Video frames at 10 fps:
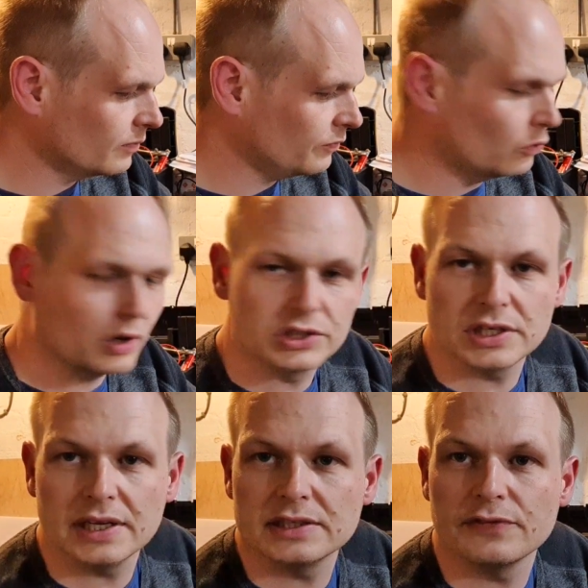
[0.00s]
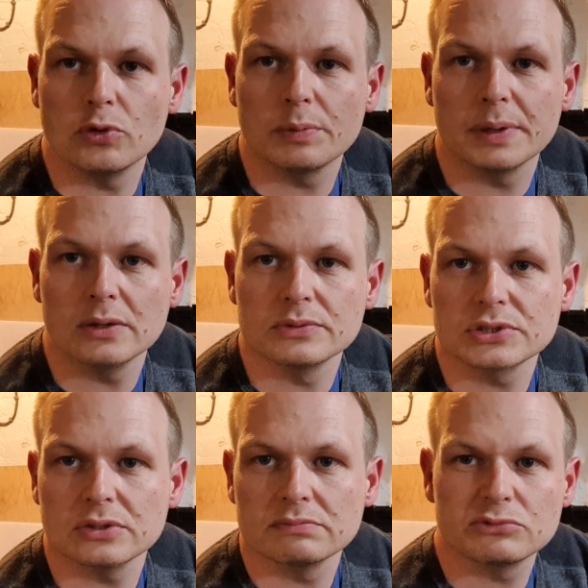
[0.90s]
484 pounds,
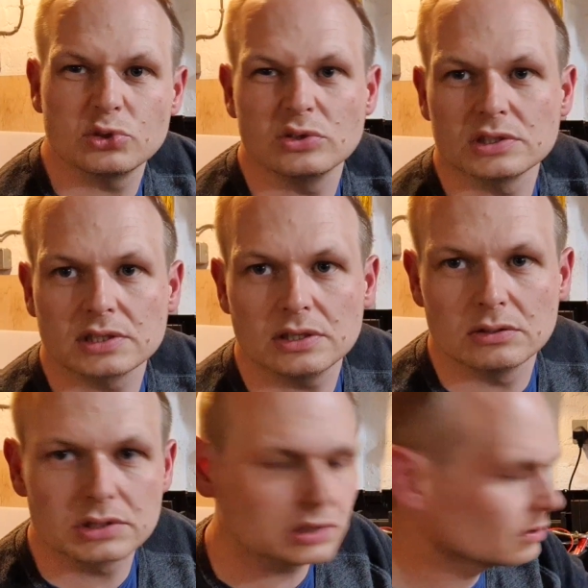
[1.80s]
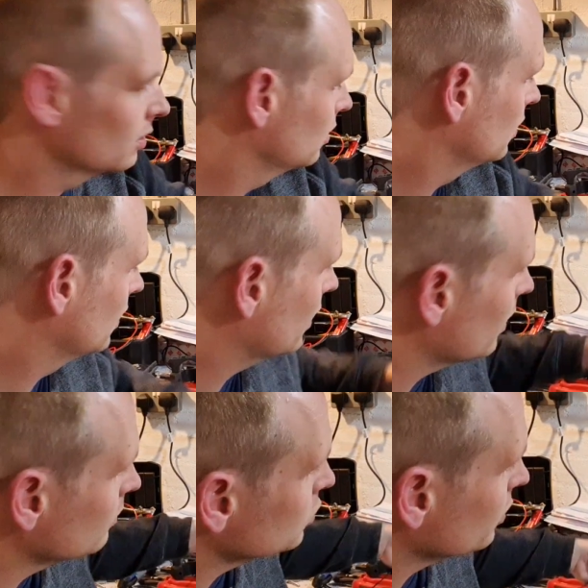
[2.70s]
so 200 kilos.
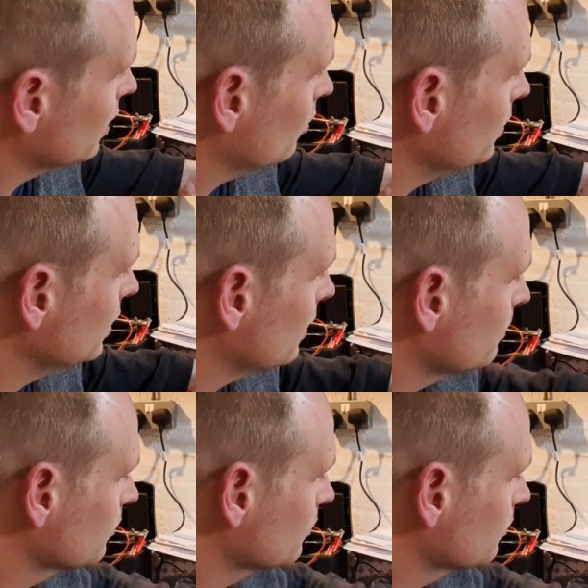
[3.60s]
So that'll be